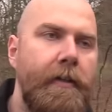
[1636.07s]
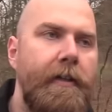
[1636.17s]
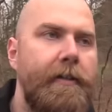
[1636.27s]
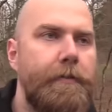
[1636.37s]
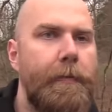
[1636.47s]

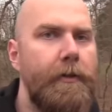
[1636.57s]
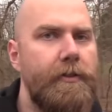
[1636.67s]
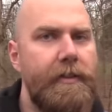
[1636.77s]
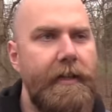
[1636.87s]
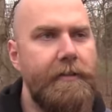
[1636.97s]
it's most
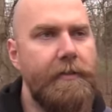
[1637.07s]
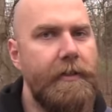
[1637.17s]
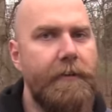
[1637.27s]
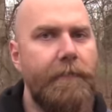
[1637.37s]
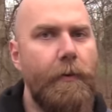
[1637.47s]
states, it's
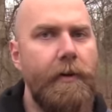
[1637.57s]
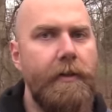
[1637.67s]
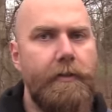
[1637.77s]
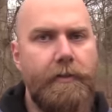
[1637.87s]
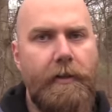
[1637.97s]
like
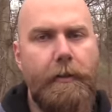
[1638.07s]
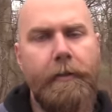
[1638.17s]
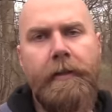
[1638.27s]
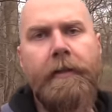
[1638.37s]
40 or so